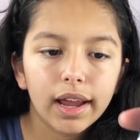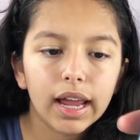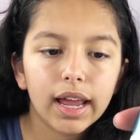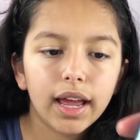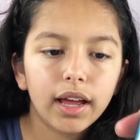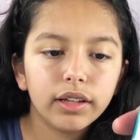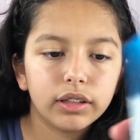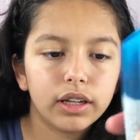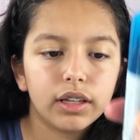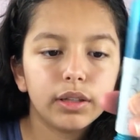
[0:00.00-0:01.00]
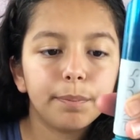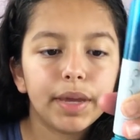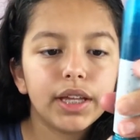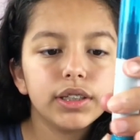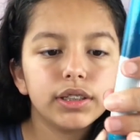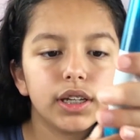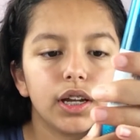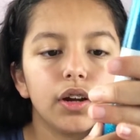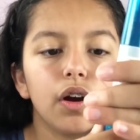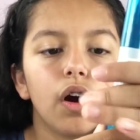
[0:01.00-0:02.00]
And the pens,
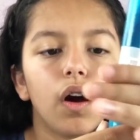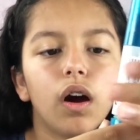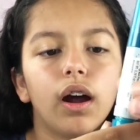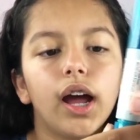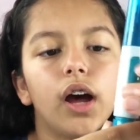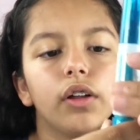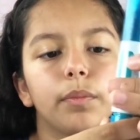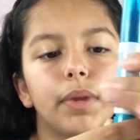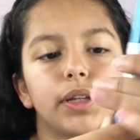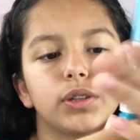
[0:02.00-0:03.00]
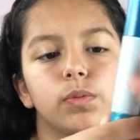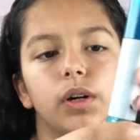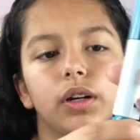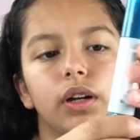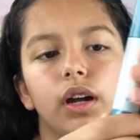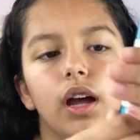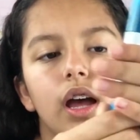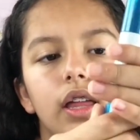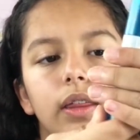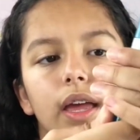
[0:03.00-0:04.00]
here are how the pens work.
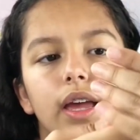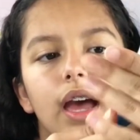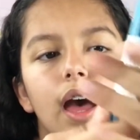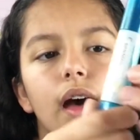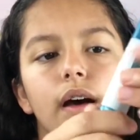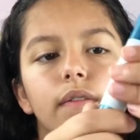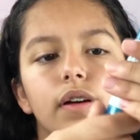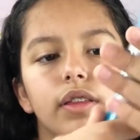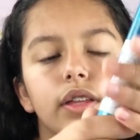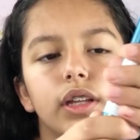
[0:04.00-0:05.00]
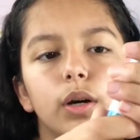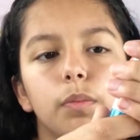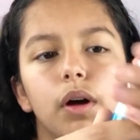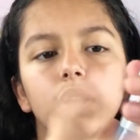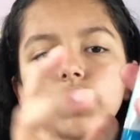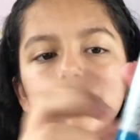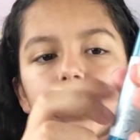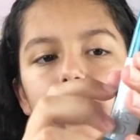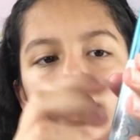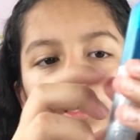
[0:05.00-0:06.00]
They have the nail polish
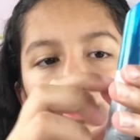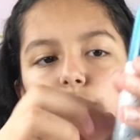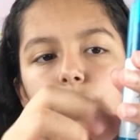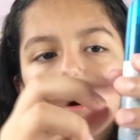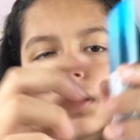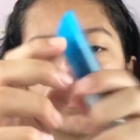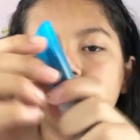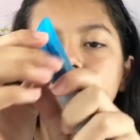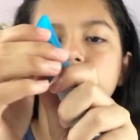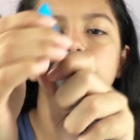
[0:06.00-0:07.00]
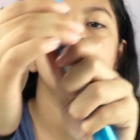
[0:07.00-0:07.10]
in this part of it.